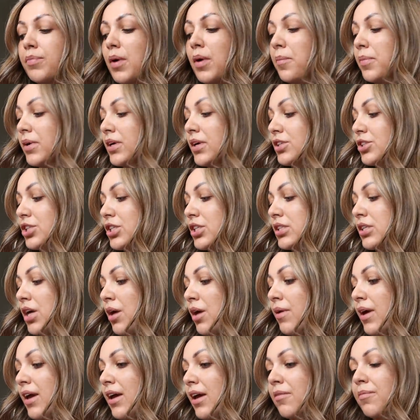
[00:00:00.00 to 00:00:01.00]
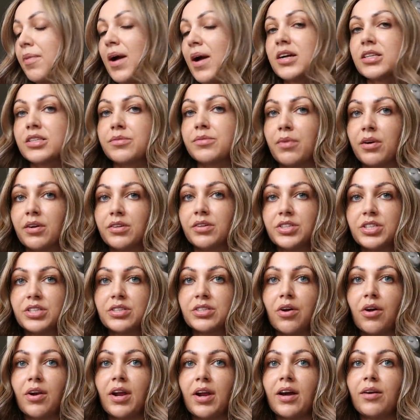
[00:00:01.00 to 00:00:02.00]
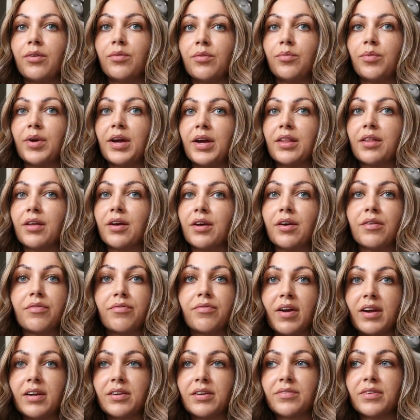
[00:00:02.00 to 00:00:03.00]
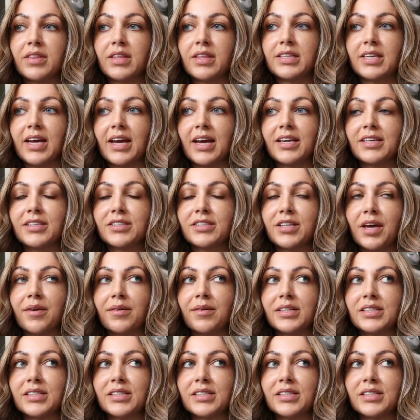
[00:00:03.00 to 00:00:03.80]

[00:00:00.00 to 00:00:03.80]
But because she's going back tomorrow, she's gone out with her friend for the day, so